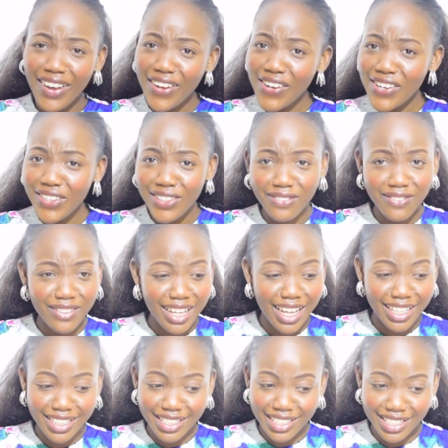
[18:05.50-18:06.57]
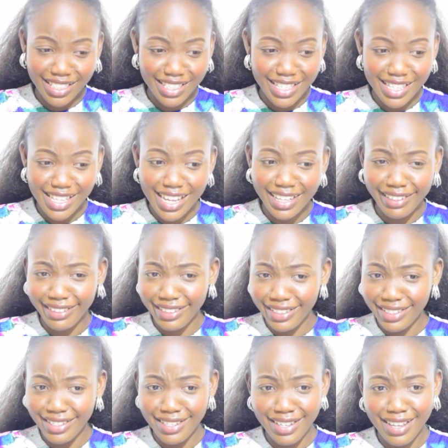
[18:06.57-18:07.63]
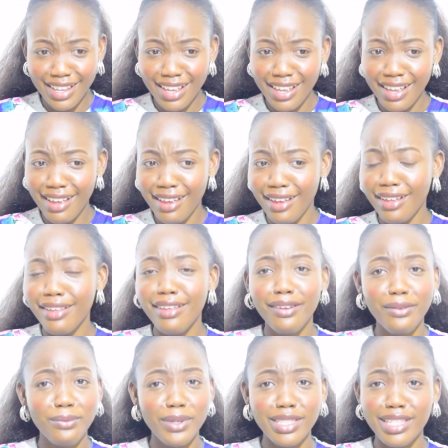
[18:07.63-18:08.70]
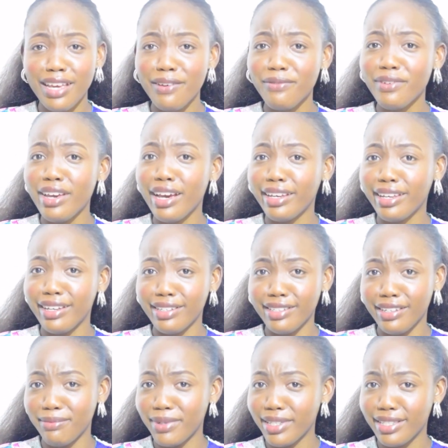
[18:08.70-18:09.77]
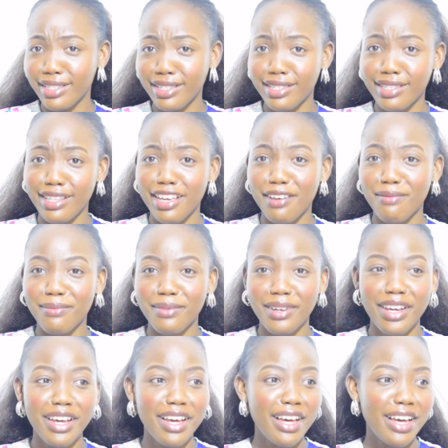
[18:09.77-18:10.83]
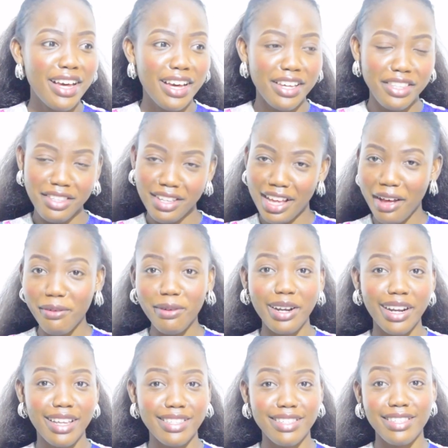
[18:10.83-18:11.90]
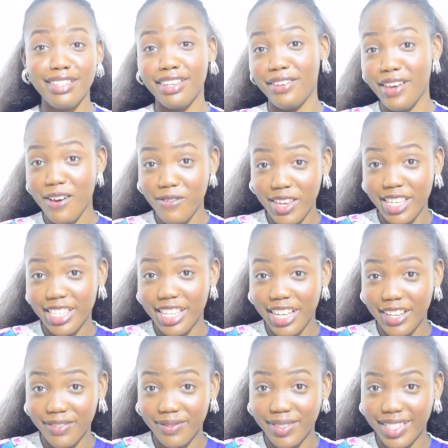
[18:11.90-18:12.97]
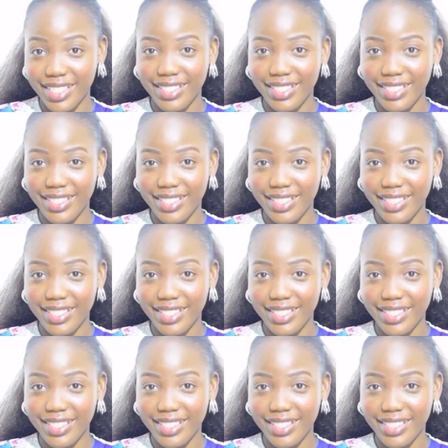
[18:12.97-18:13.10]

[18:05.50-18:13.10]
All of that. And with every academic system, you have classes and you have exams.